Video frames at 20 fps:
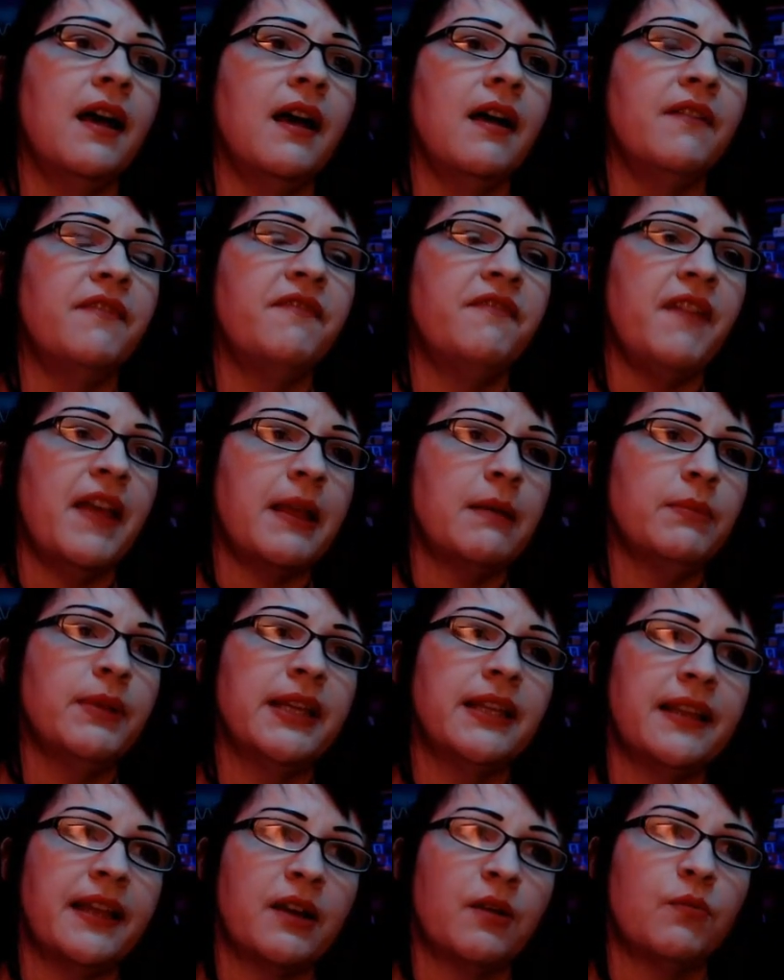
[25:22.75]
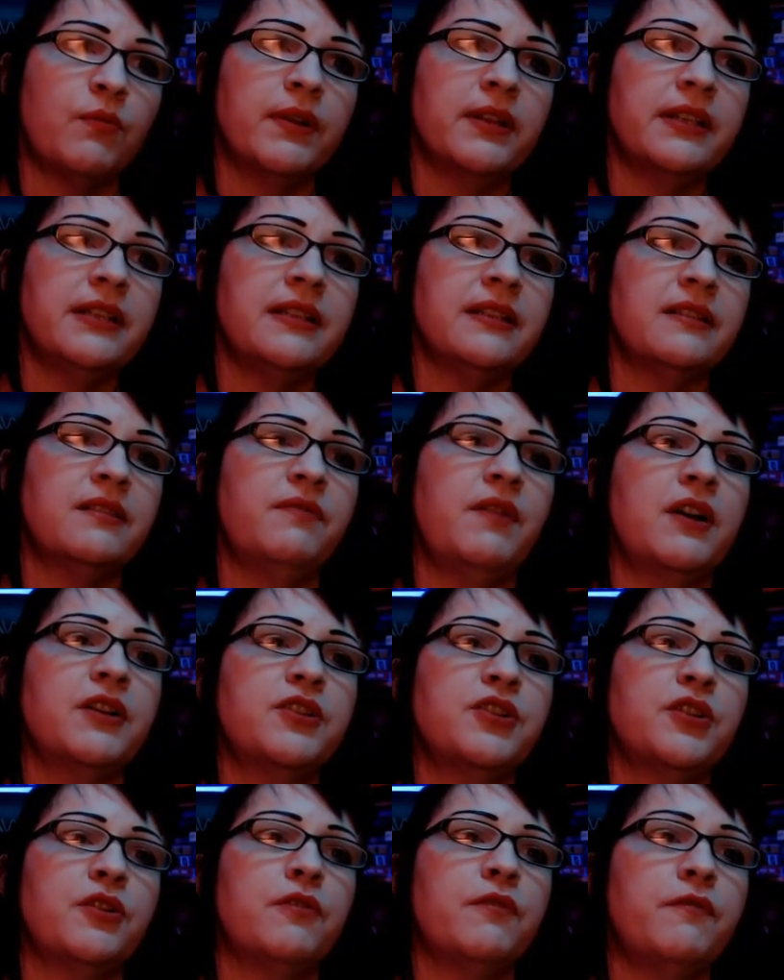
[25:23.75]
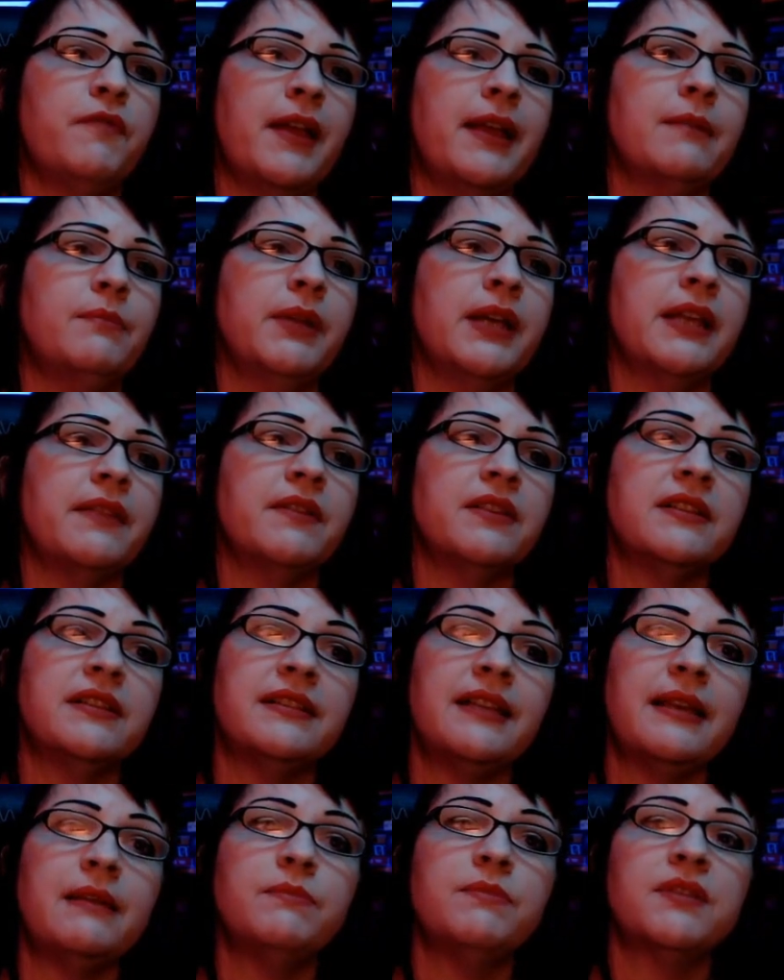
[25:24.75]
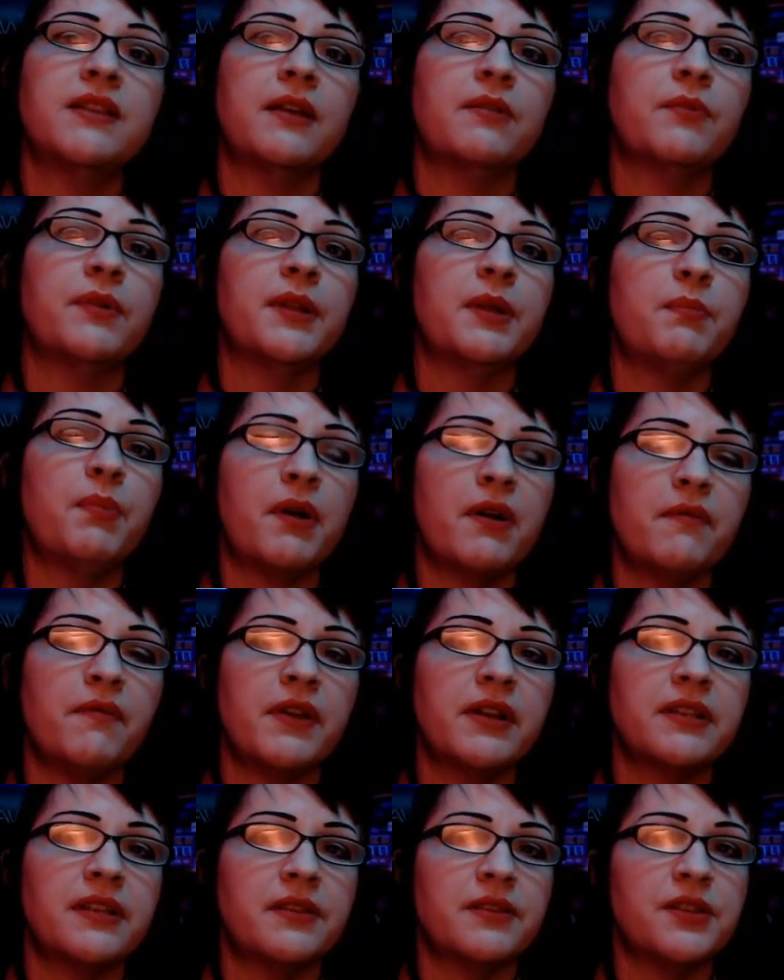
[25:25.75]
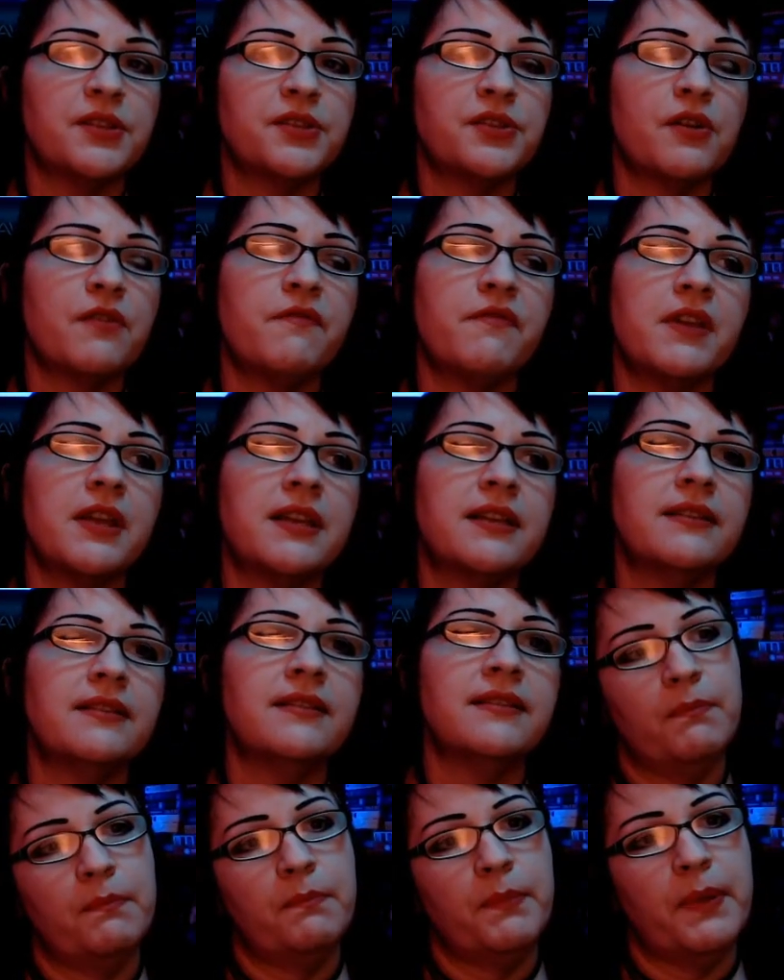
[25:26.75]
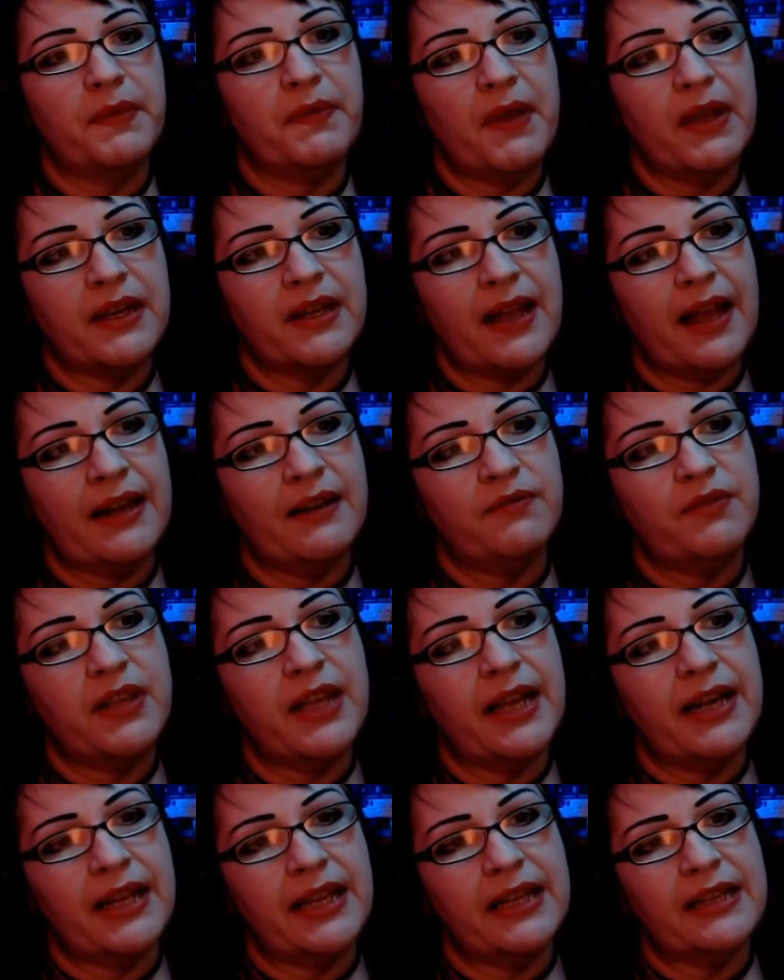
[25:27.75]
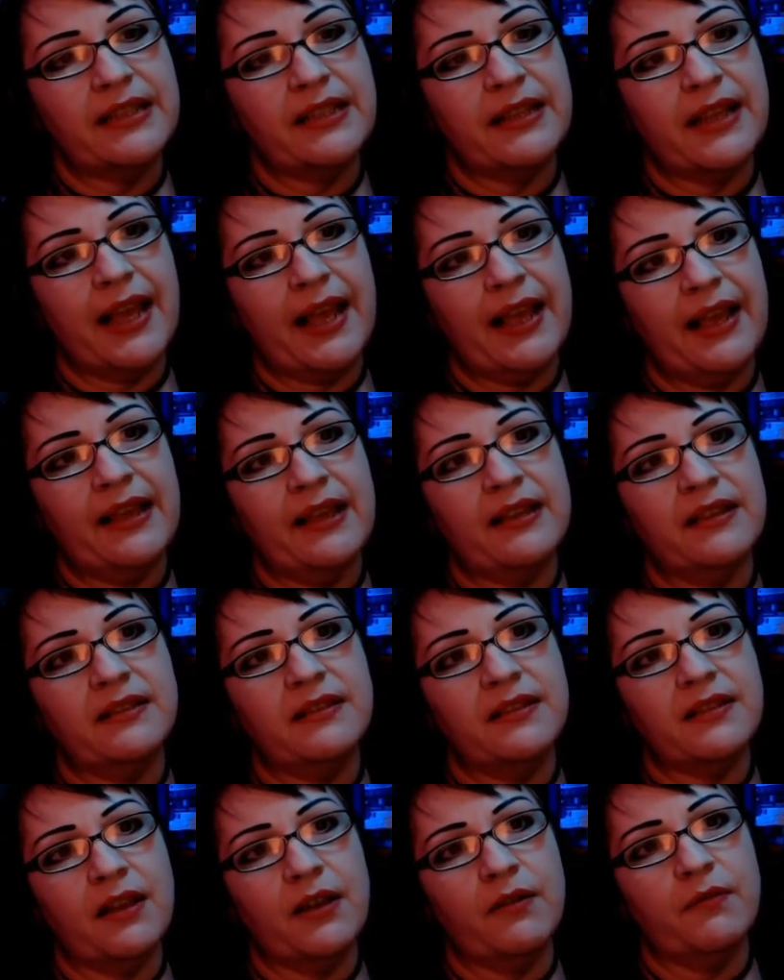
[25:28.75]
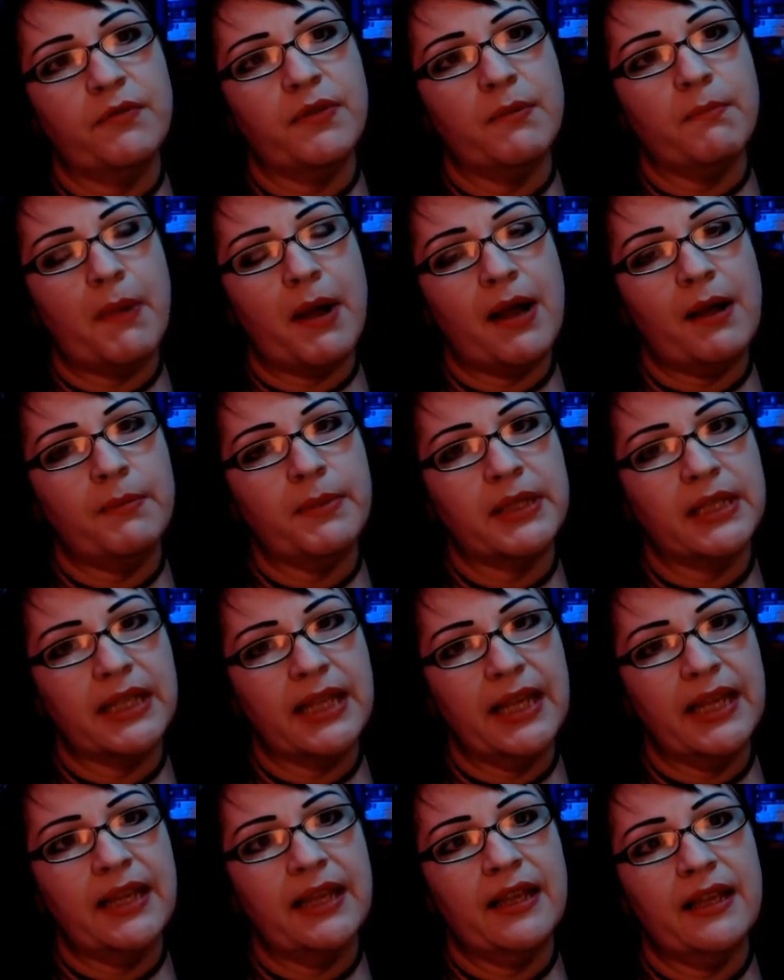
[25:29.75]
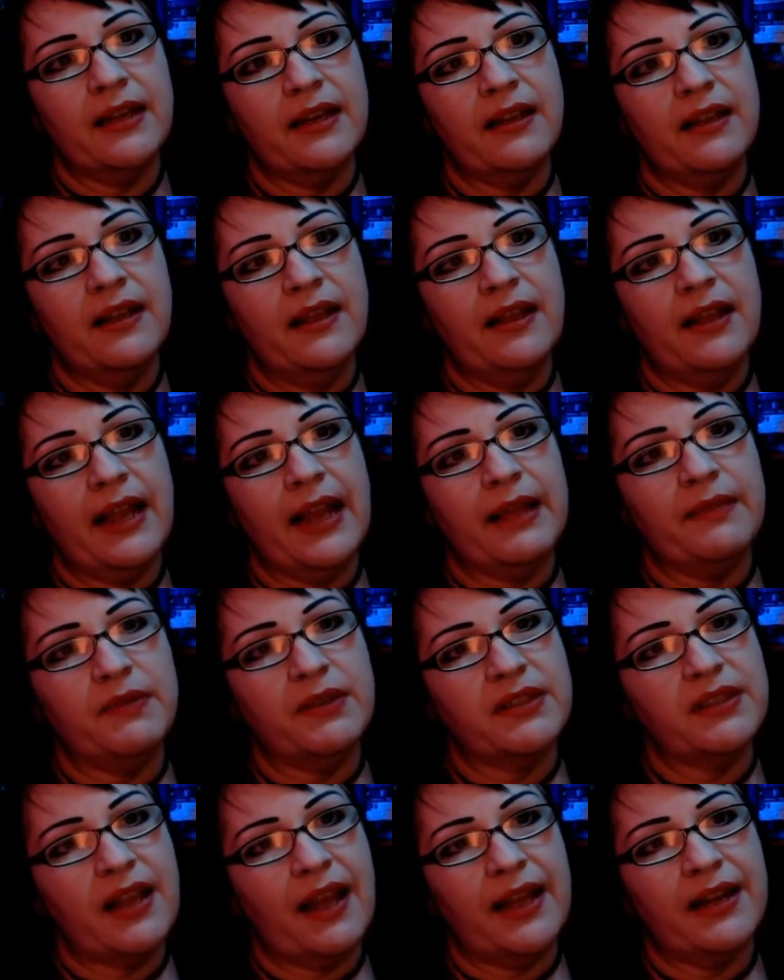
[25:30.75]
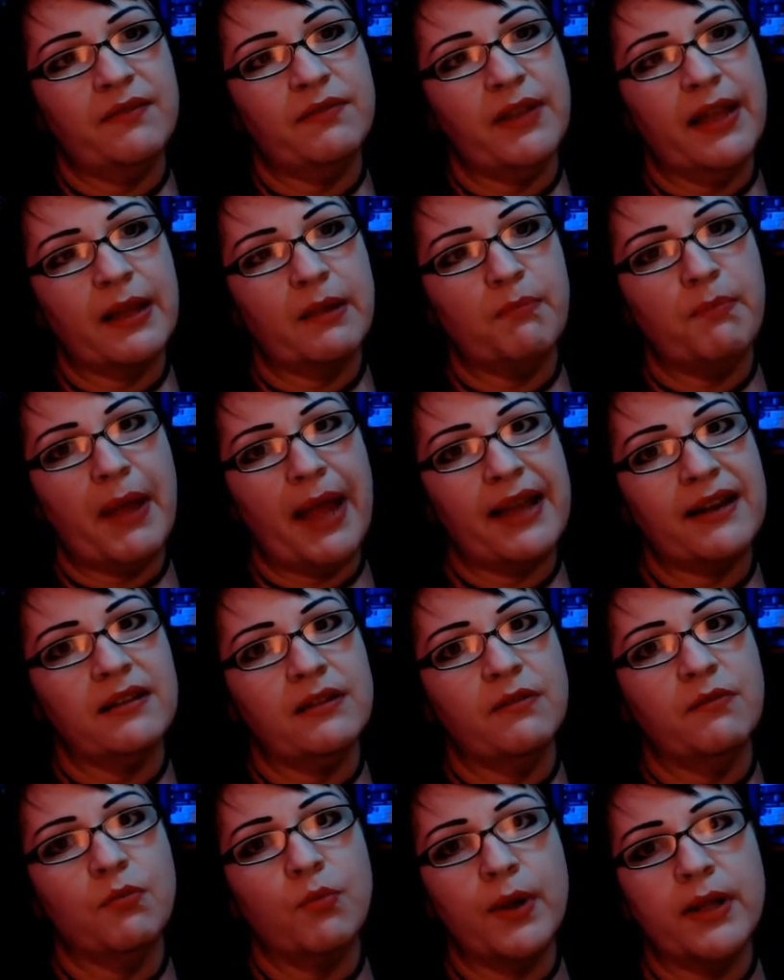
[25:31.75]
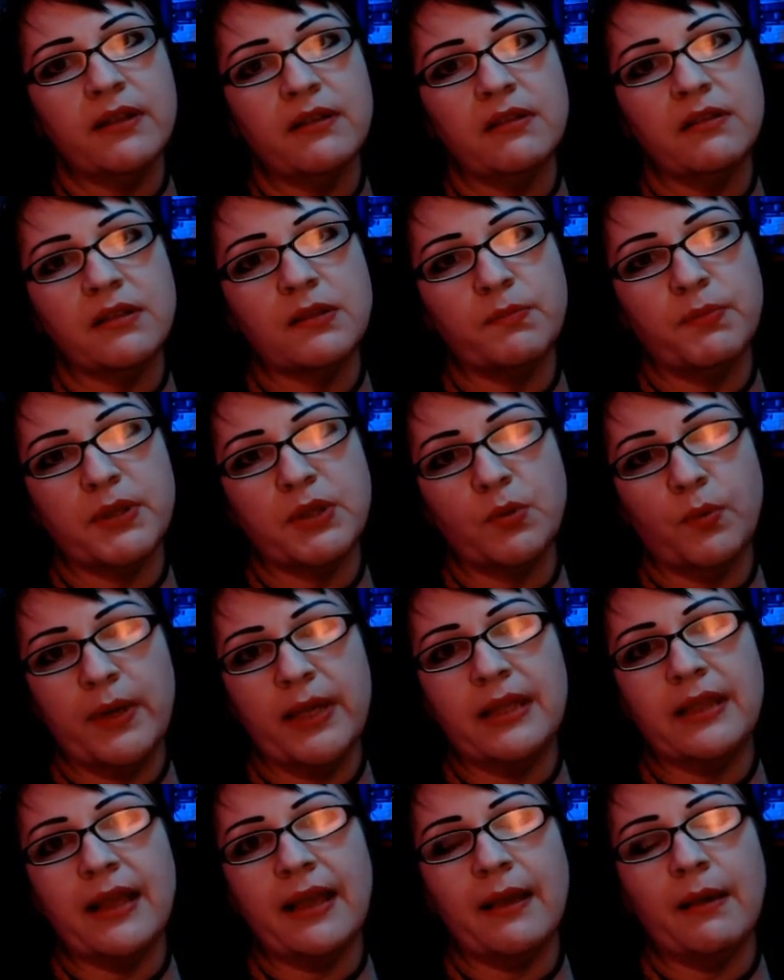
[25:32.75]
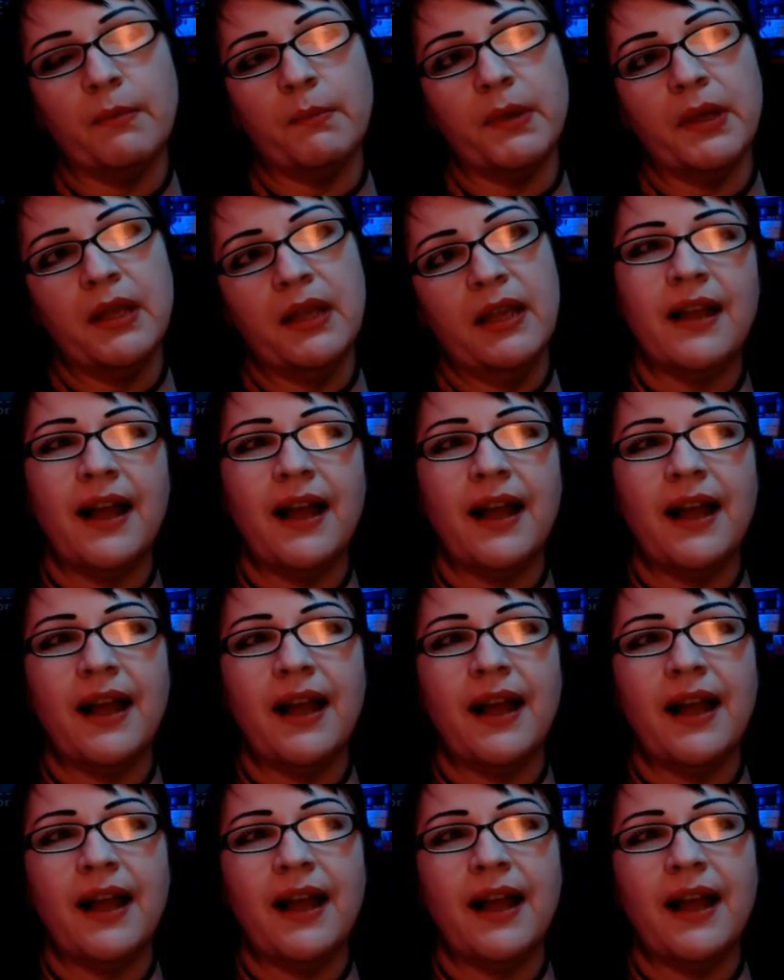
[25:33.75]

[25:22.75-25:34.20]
a family, like a really dysfunctional family that seems like really perfect on the surface, but then kind of getting into the heads of the mom and the kid and this kind of like battle of wills between them.